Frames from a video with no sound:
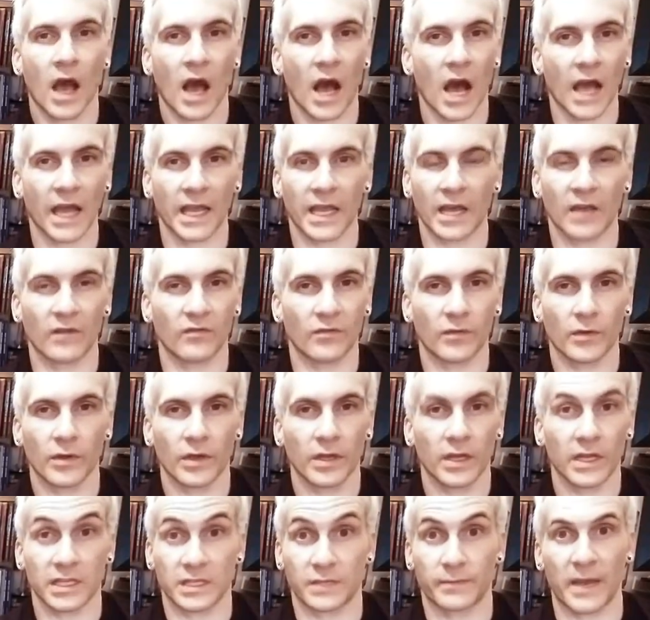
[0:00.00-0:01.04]
I have,
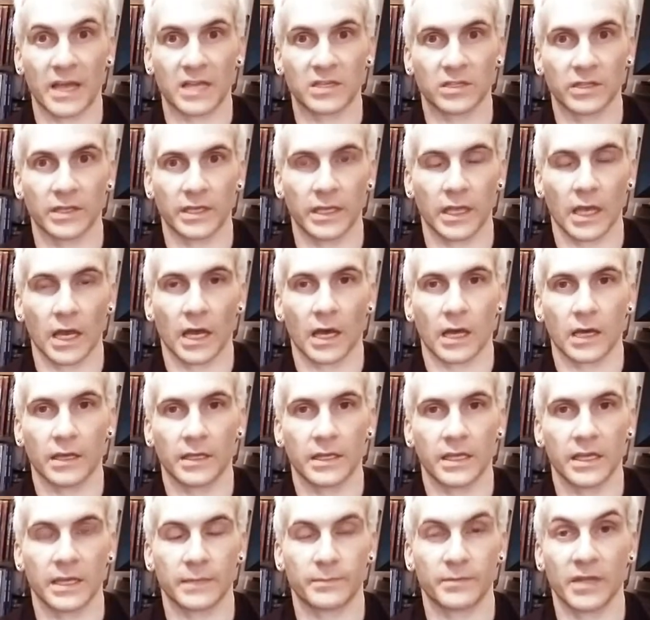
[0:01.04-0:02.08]
especially uh,
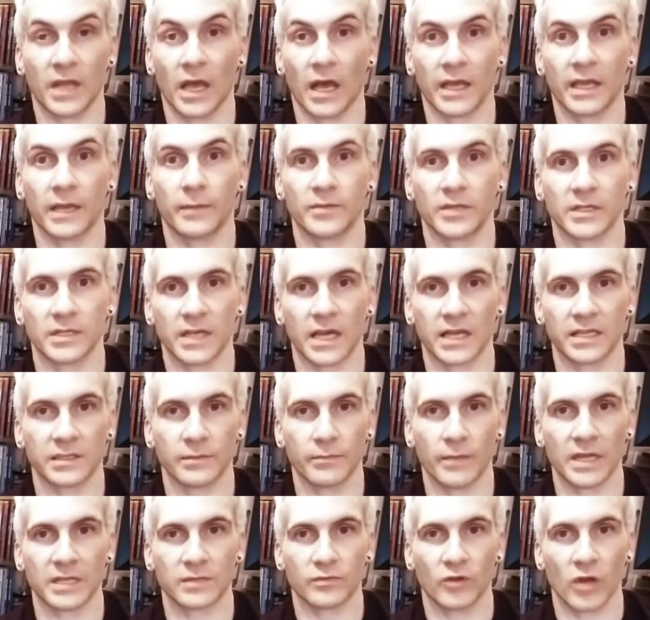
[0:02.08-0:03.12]
Hypnotize and
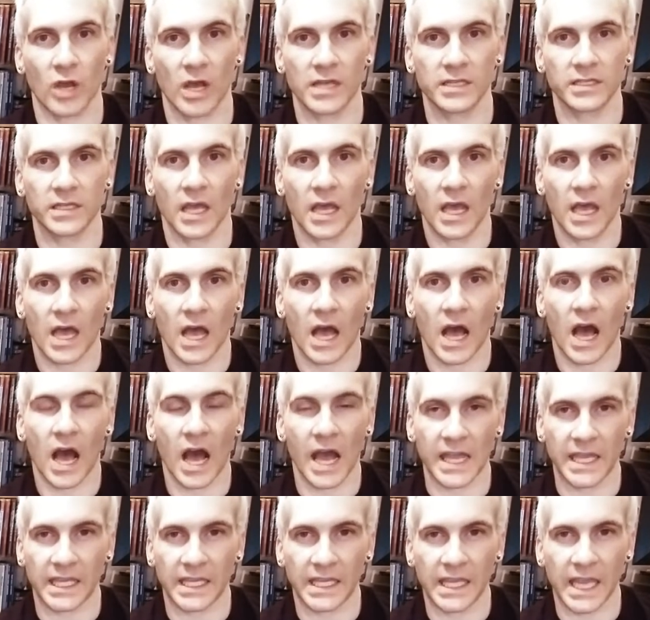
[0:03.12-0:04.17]
Mesmerize,
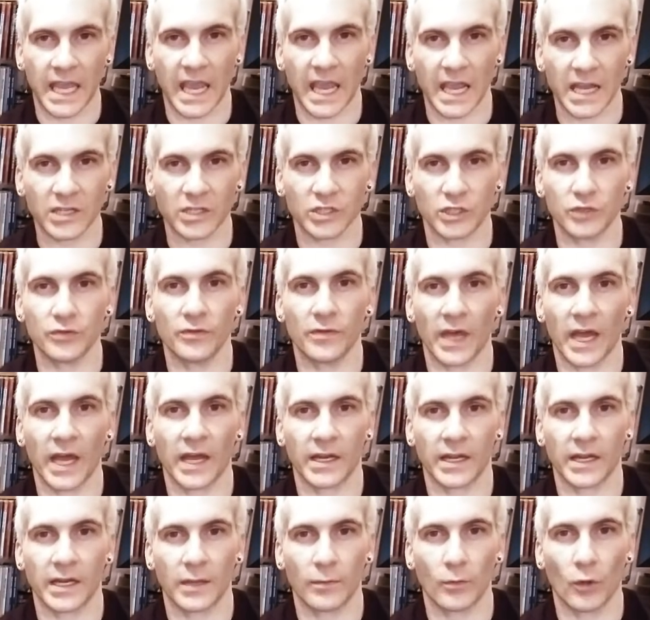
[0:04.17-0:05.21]
I can't do that
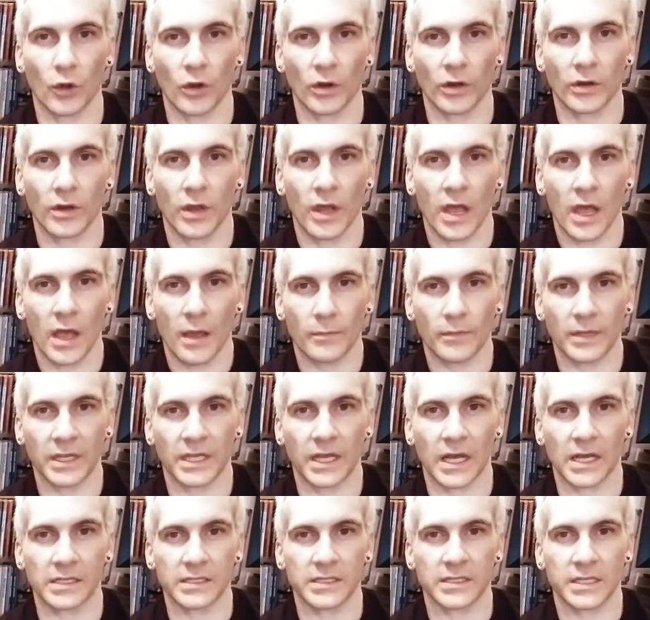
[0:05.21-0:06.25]
anymore
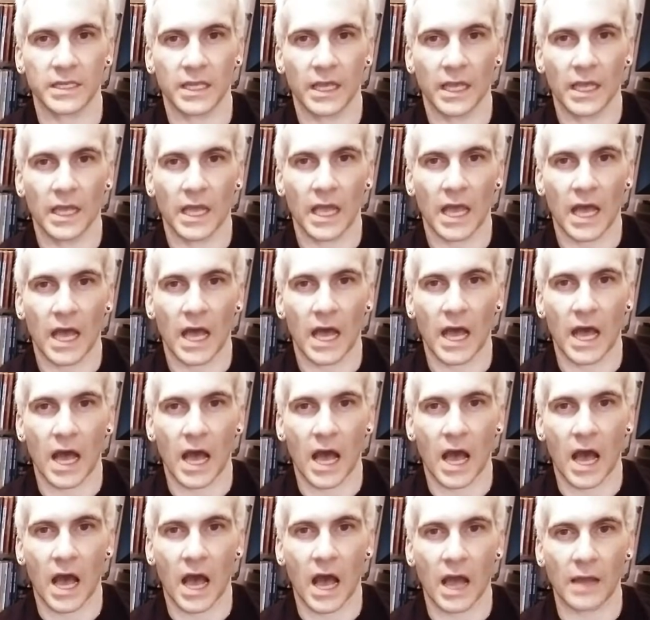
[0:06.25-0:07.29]
because
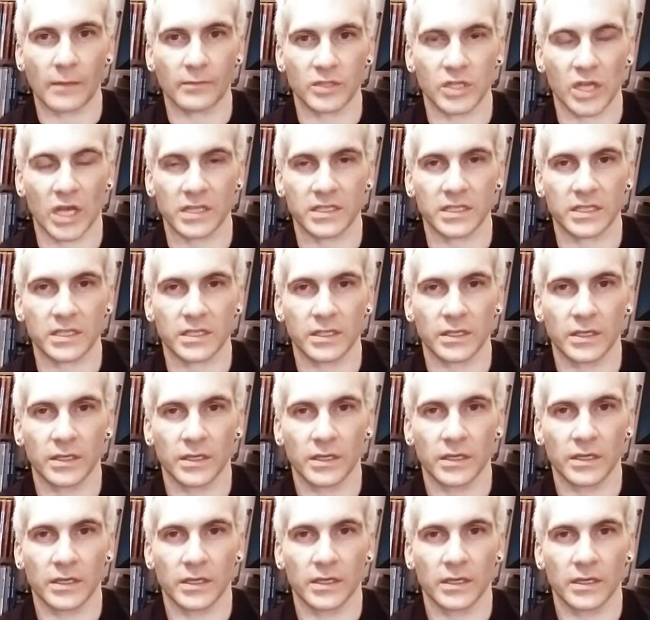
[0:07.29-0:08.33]
I'm just,
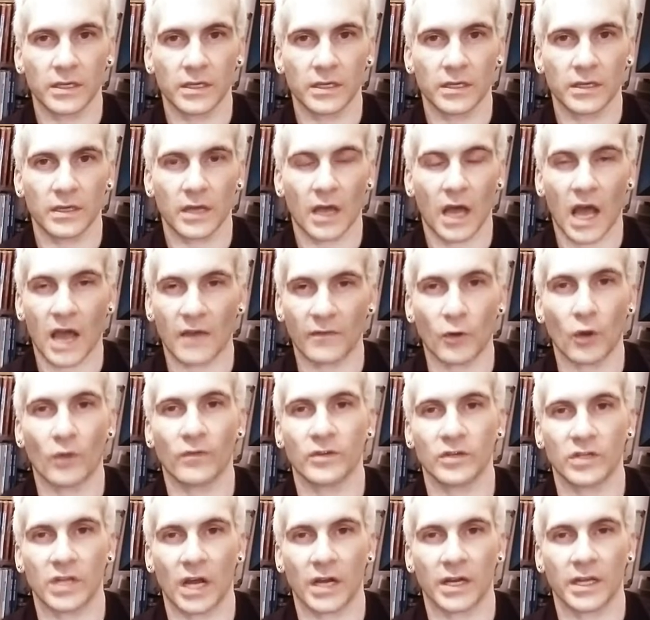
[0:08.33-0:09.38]
I've
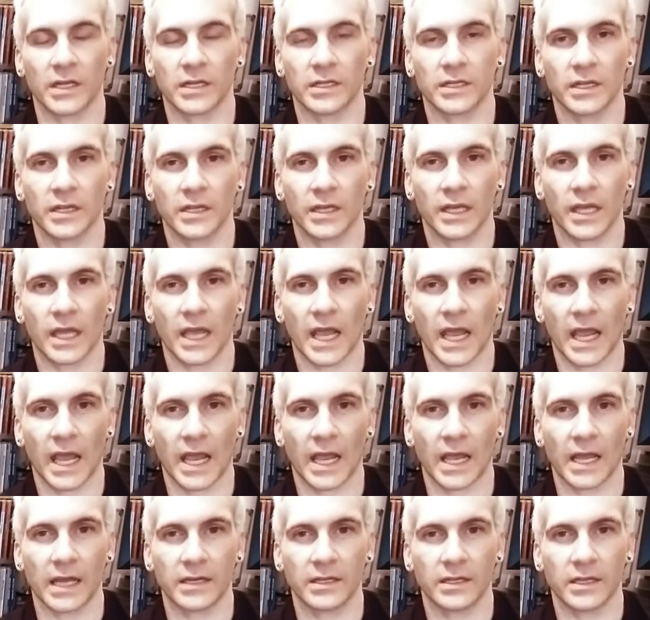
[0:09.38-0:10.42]
overdone it.
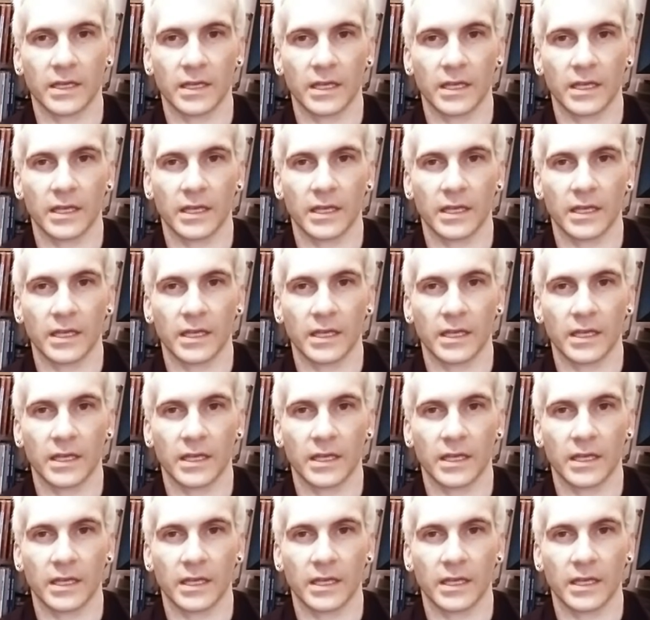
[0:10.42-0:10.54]
And